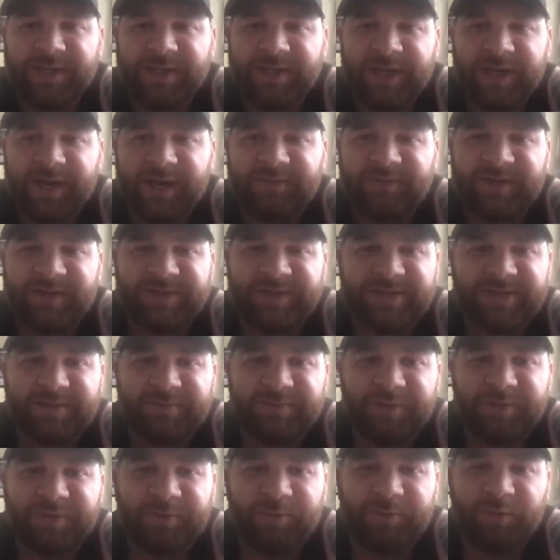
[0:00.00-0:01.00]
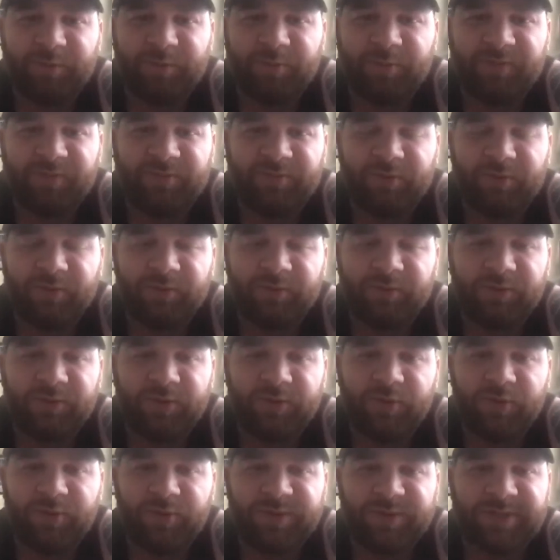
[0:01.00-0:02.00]
I've had some people before
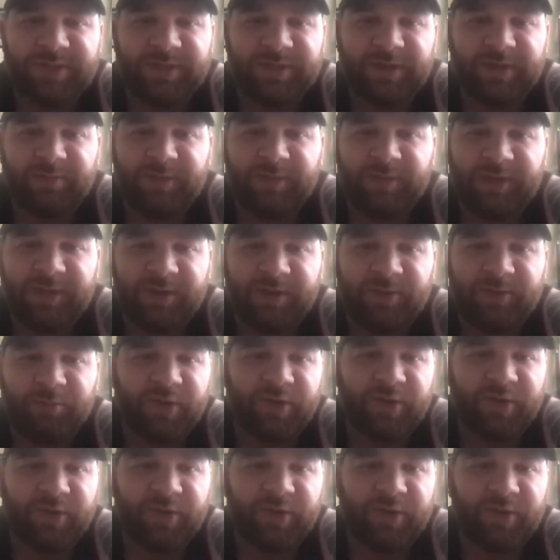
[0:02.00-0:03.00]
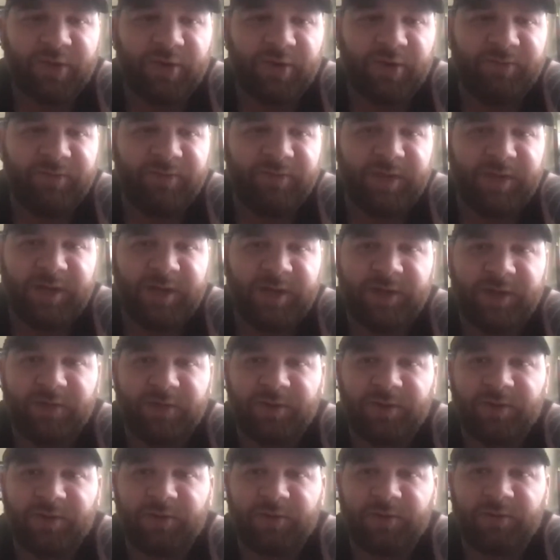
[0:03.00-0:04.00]
lose, and I mean, they'll break their
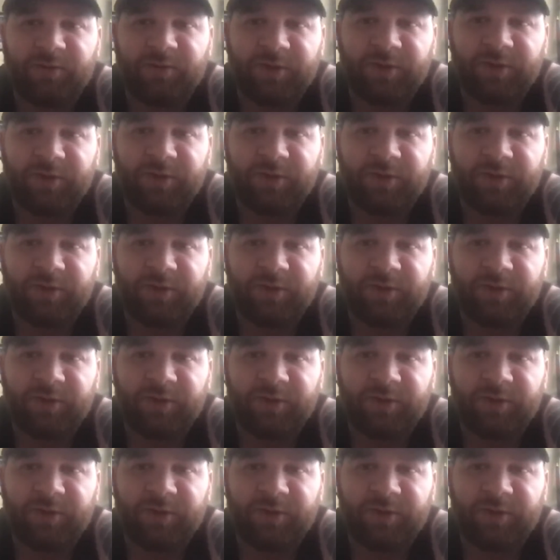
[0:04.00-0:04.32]
trophy or